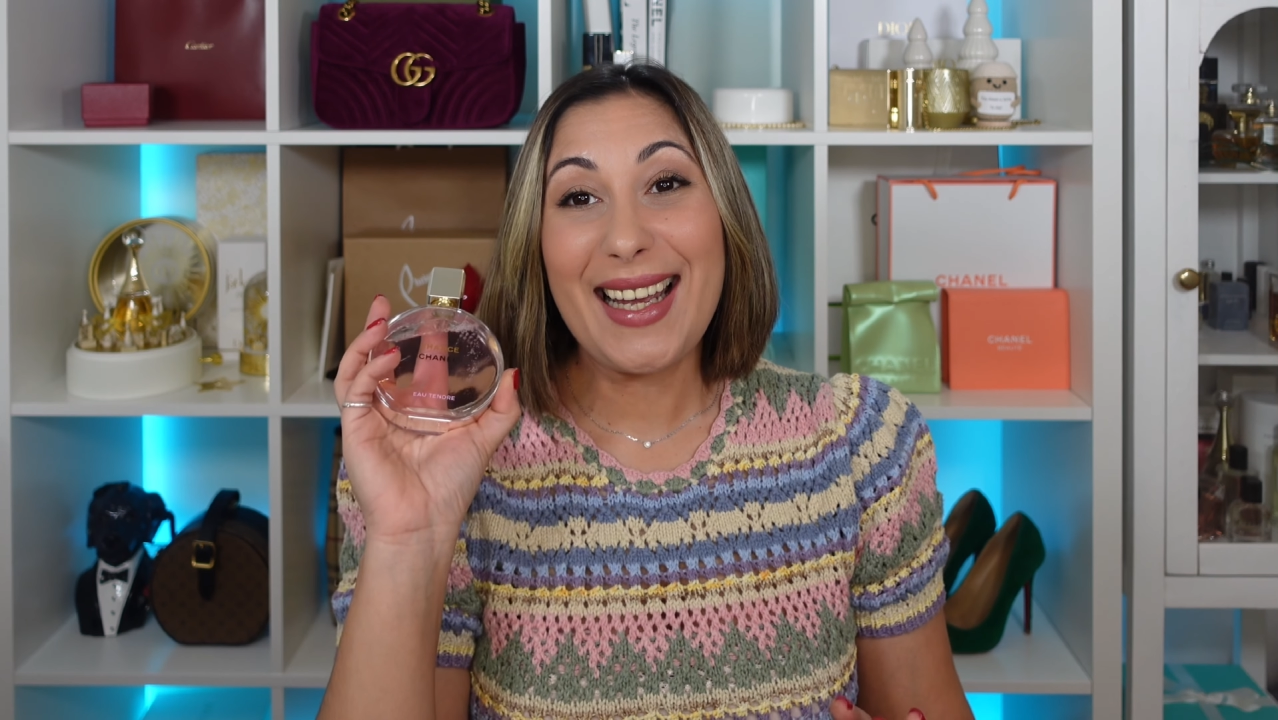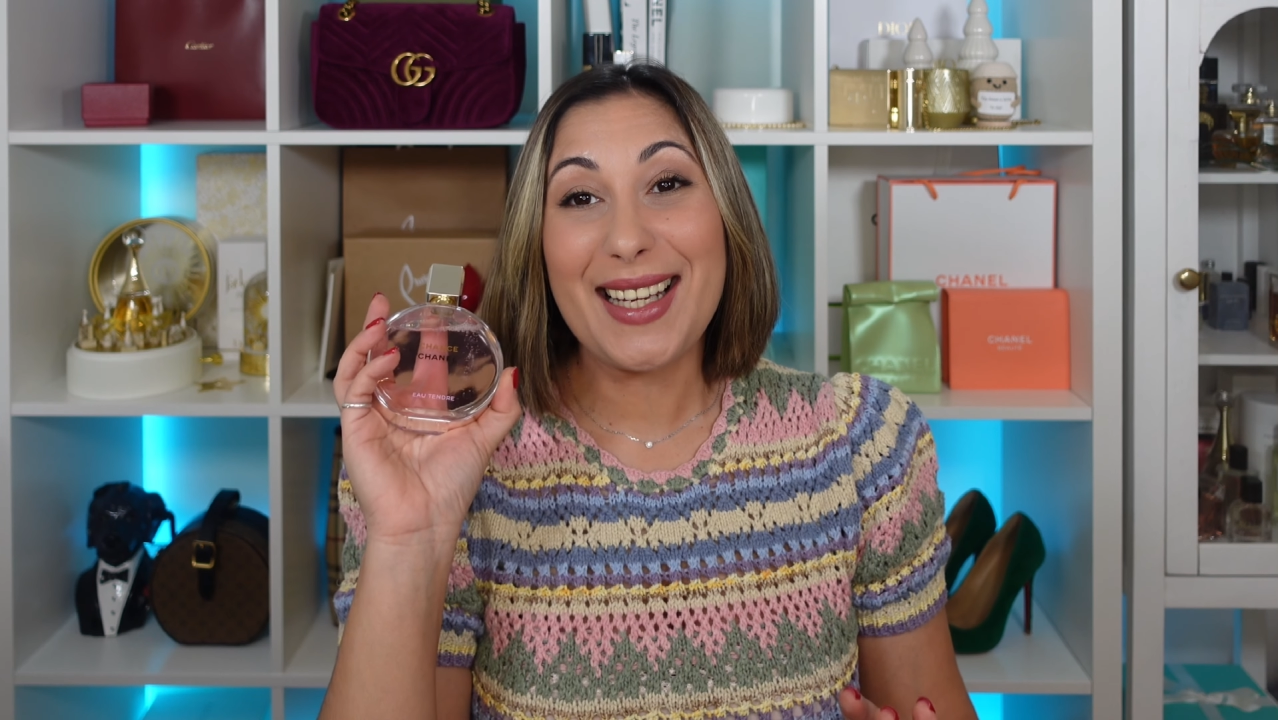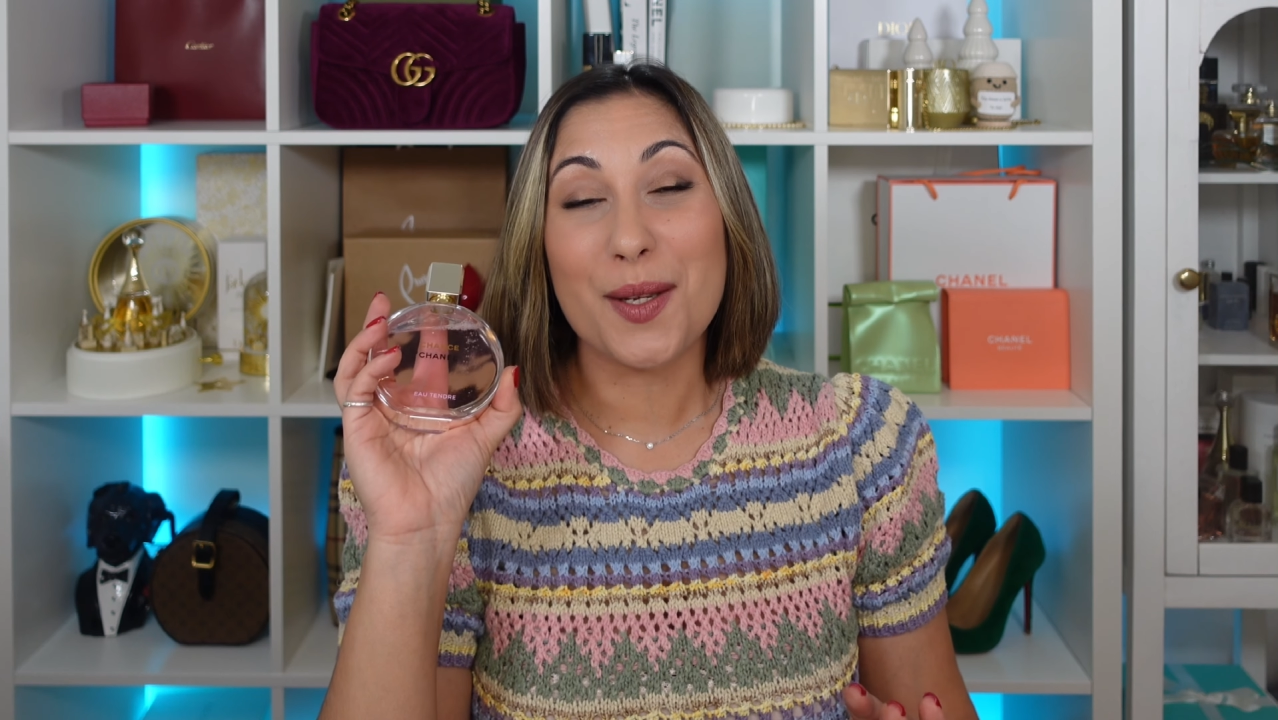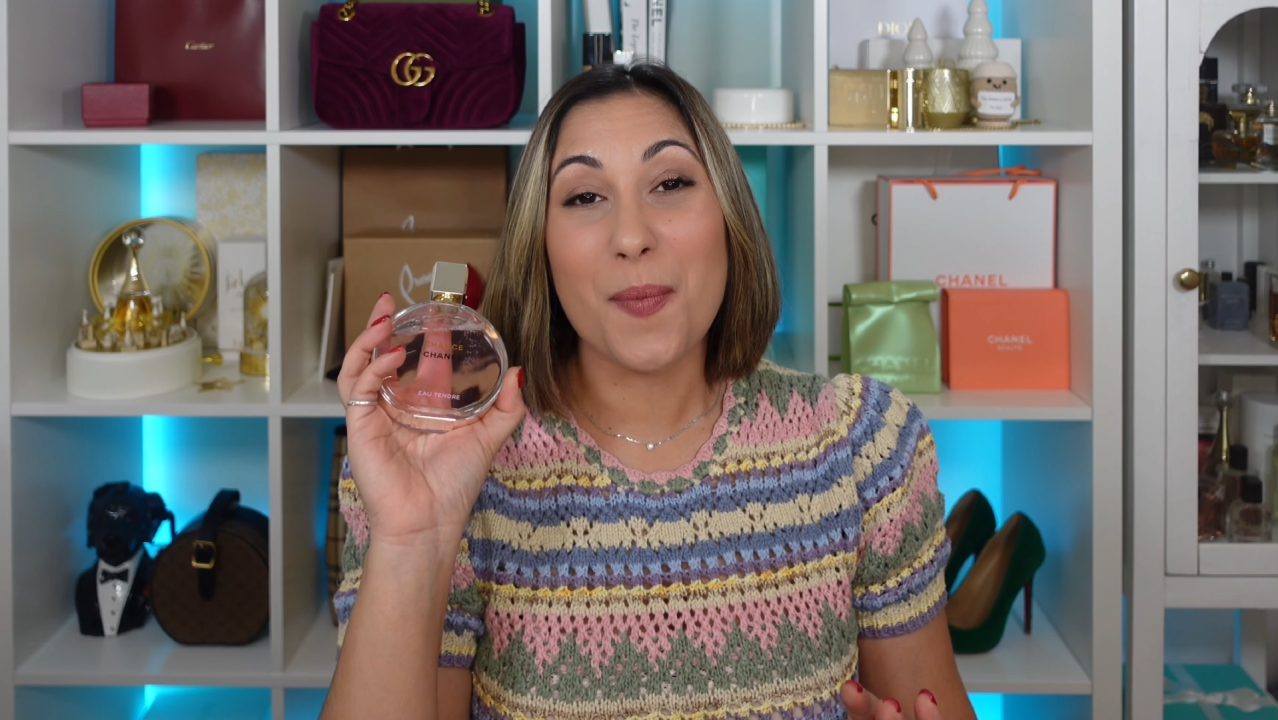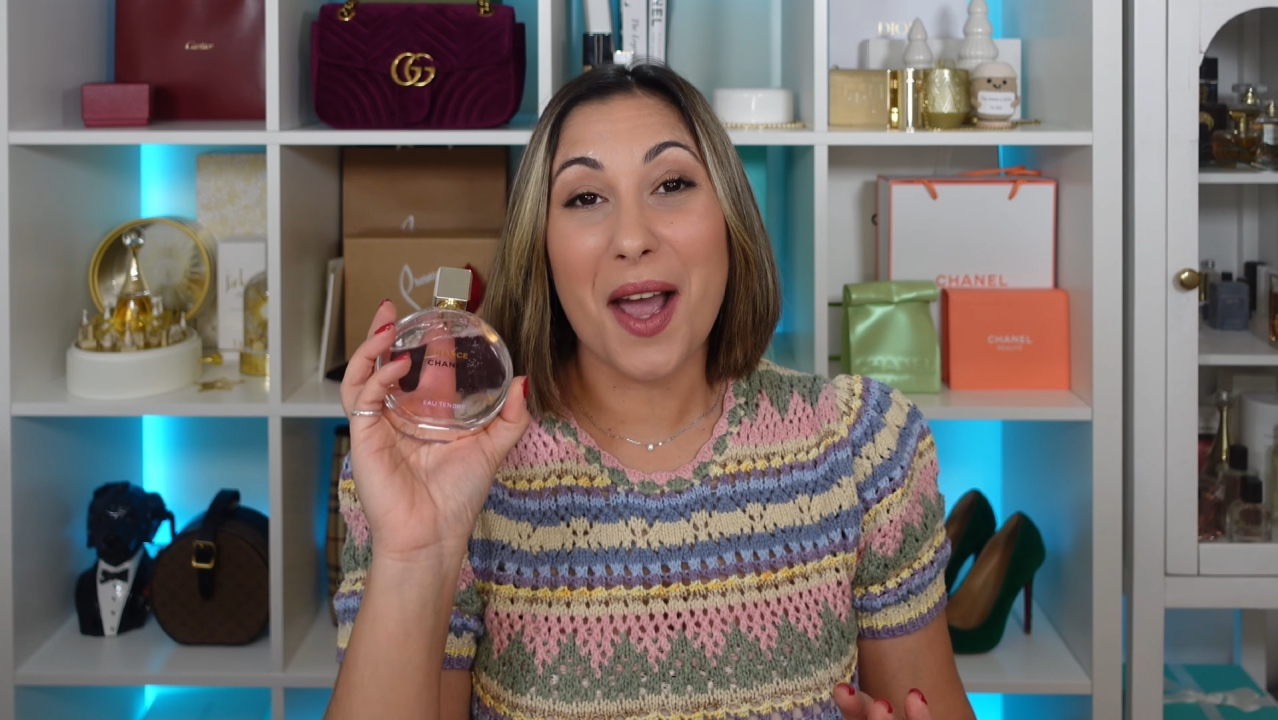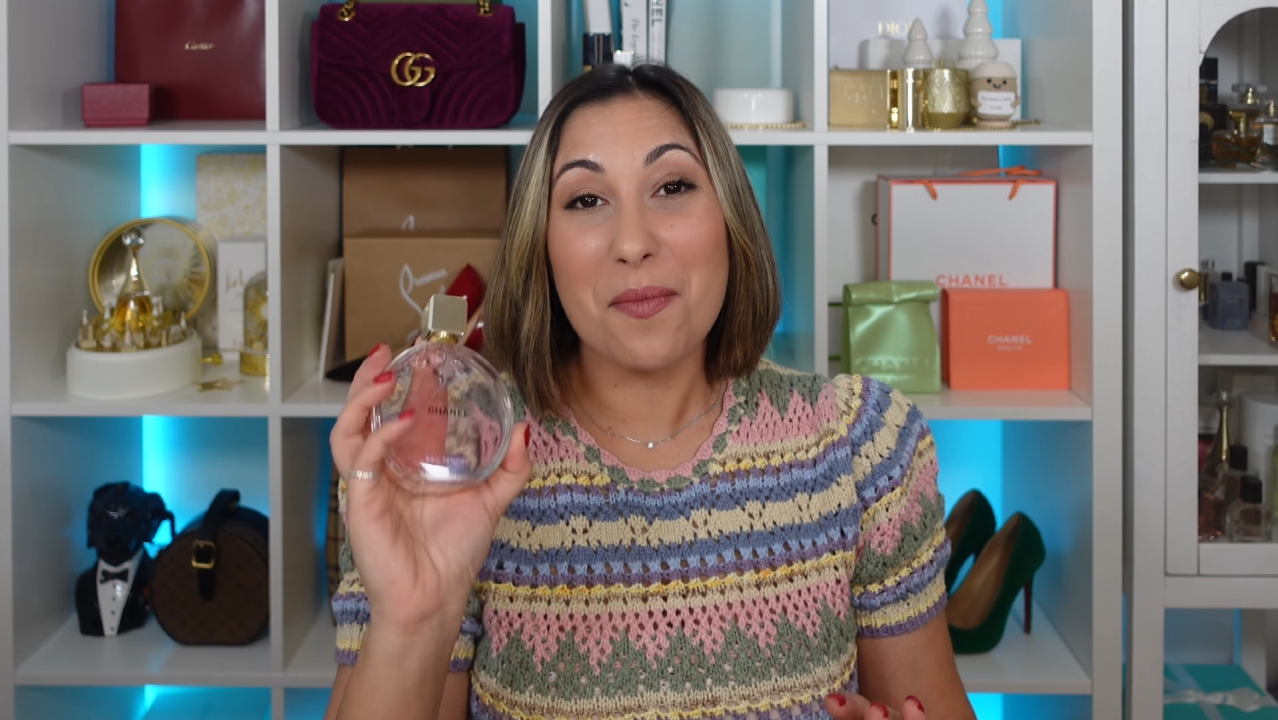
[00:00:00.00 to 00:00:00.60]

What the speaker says: is my